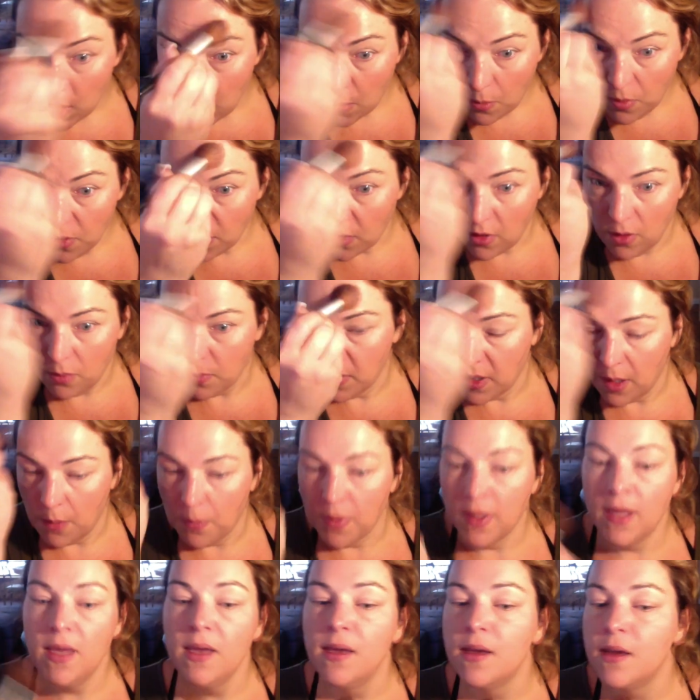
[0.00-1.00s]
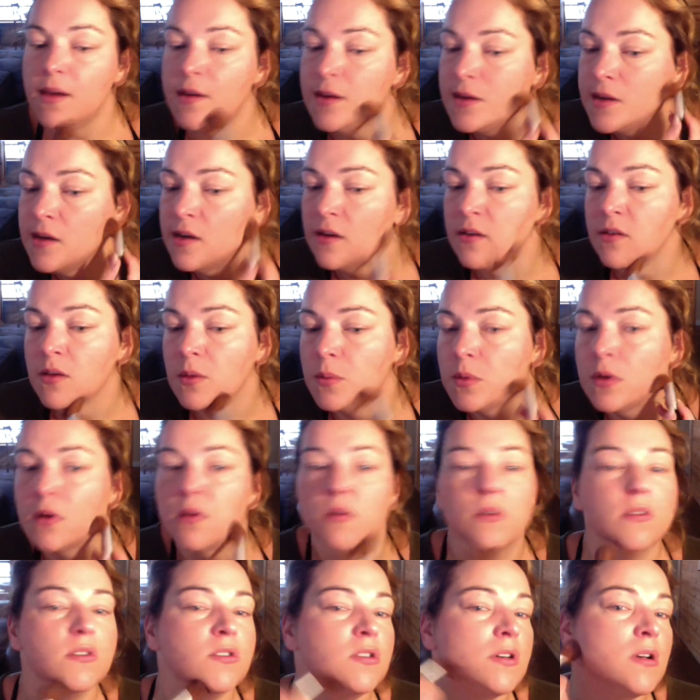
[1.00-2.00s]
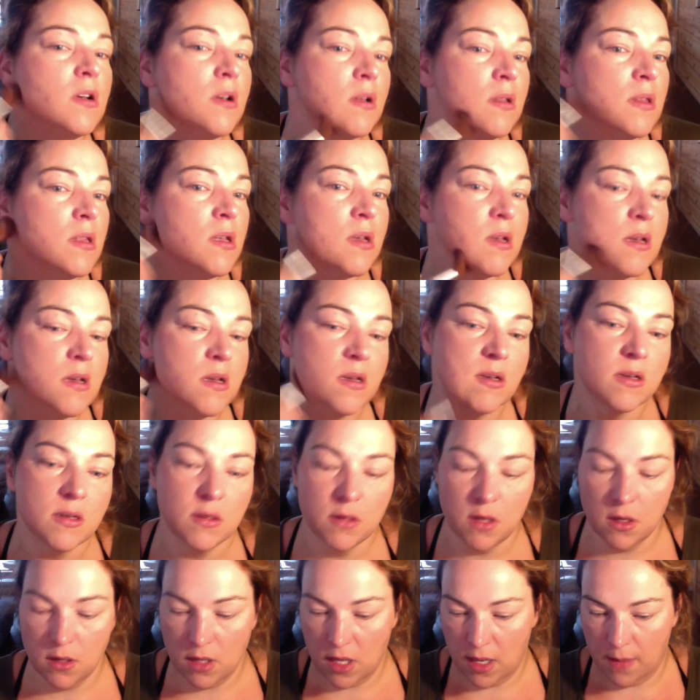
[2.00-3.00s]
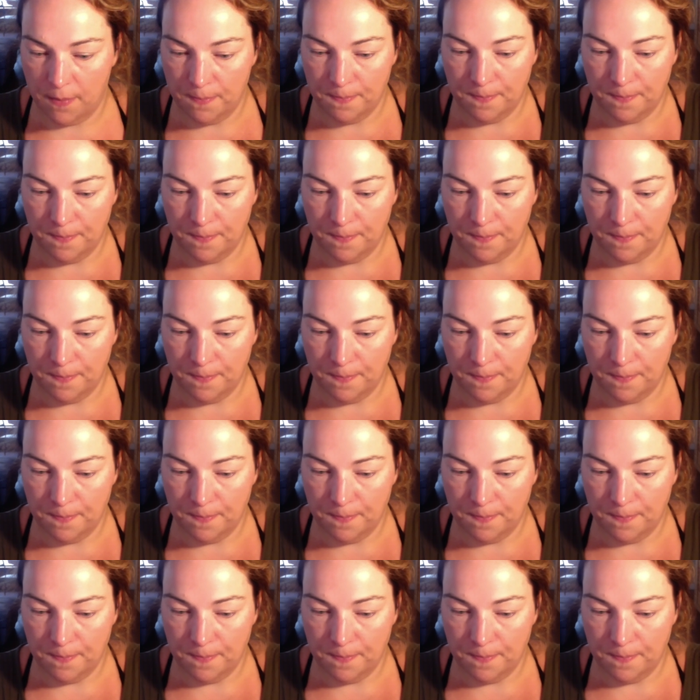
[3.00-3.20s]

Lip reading: Put a little bit up here, a little bit on the jawline. Okay.